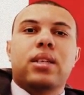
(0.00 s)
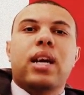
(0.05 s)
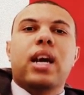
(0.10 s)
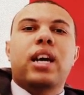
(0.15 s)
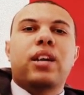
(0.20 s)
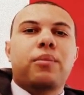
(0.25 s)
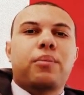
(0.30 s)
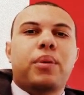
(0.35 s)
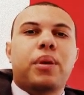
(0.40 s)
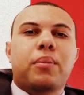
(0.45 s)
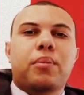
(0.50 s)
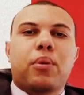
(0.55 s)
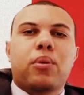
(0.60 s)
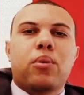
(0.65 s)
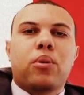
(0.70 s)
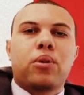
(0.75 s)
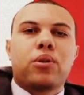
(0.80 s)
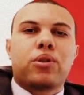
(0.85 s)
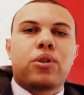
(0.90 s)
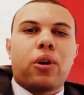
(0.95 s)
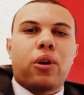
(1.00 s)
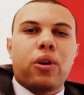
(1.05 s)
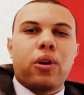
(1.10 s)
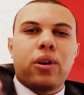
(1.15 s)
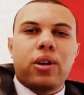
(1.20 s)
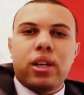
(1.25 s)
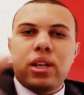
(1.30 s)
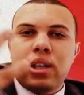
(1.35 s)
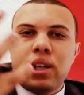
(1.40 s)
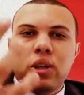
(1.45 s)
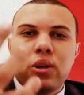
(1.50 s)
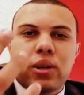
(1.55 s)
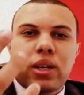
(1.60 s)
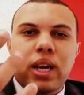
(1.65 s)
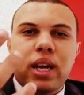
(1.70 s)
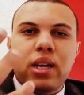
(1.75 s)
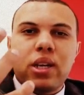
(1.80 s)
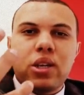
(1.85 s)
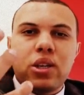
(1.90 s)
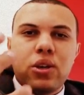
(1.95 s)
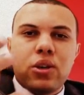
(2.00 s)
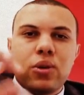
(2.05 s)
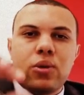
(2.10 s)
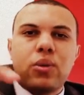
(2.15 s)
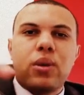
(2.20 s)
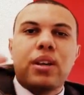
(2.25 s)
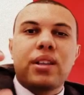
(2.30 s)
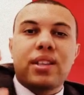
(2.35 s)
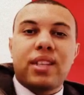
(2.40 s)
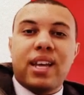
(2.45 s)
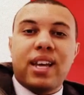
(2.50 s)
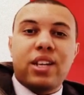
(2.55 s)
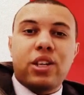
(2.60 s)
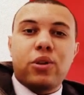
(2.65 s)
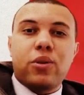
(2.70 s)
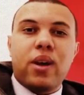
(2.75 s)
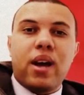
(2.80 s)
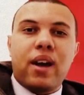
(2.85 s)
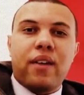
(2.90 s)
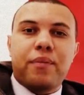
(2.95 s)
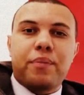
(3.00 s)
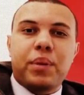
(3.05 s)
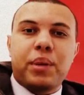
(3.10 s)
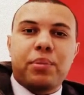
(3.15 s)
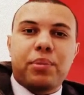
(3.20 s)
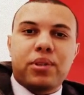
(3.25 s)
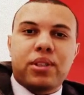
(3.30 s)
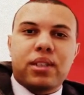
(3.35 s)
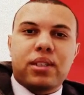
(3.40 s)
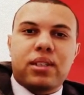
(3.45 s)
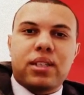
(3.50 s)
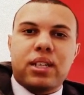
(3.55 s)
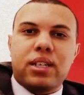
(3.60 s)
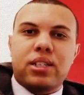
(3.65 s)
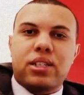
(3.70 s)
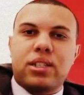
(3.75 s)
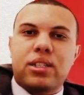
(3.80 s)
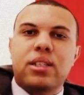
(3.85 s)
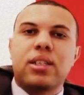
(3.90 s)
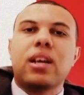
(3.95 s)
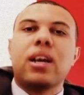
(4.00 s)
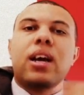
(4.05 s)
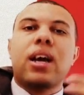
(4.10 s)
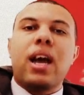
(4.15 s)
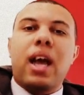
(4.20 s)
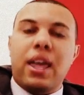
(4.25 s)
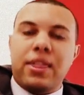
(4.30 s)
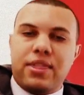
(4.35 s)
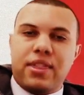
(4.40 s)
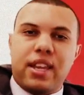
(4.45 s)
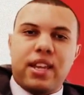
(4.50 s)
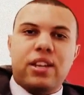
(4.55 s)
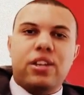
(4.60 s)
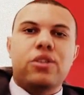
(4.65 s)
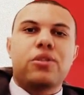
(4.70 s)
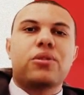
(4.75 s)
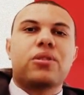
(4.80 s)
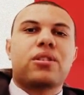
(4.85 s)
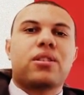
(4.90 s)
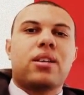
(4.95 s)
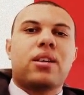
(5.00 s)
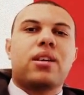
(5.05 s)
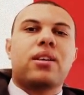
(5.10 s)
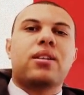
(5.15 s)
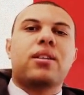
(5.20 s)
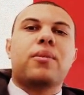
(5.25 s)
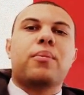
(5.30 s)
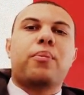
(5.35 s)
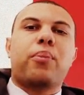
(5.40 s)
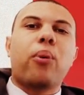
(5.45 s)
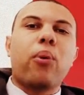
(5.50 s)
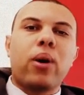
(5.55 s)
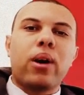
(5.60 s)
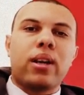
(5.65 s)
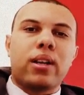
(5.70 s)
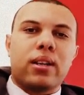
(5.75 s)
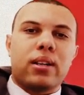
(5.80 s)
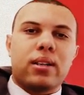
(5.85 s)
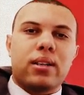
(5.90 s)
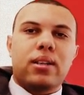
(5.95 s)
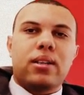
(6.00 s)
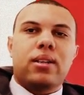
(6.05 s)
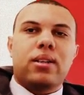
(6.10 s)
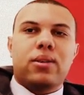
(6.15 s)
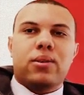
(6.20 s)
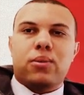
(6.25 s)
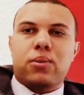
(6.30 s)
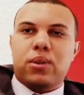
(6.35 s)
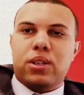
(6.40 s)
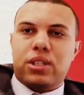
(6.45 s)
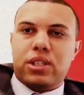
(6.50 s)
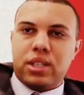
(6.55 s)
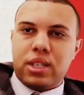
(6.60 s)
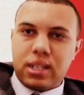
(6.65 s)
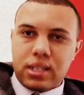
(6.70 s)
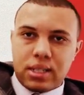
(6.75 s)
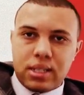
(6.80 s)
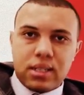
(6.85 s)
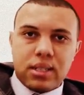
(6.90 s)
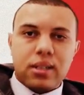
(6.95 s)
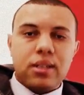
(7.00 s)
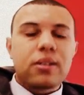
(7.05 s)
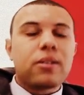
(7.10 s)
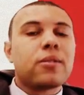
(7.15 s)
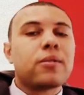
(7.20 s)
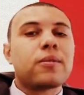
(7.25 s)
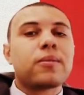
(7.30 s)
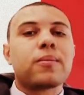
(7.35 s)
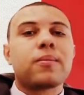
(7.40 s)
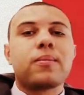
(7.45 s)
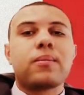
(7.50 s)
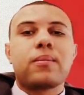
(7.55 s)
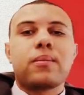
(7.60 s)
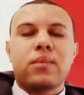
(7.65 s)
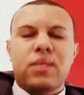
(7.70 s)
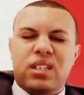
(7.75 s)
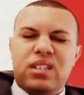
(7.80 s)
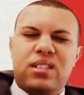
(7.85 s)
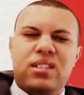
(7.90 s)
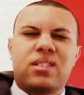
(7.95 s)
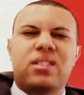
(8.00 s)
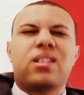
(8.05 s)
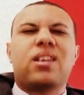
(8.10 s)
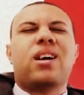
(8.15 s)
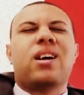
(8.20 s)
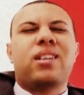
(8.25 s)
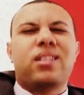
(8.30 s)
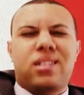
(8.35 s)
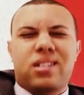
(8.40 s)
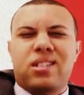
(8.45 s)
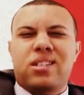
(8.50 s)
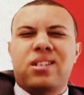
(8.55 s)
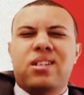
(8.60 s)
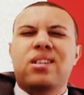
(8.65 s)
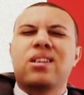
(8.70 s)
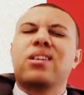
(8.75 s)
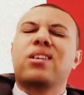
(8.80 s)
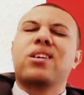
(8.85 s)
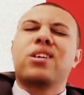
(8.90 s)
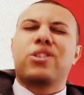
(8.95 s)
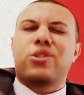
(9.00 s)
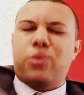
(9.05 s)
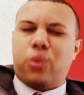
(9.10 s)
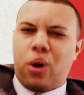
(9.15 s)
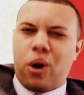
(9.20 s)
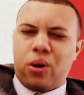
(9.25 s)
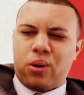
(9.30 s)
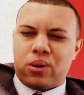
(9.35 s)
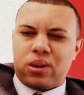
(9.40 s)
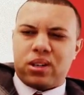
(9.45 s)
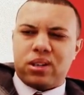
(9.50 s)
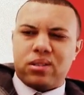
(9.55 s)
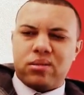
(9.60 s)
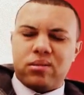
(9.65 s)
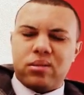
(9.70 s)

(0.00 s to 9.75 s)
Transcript: and people will turn and look at you, and then you have people's attention, and then you say the point, which is, this idea is wrong.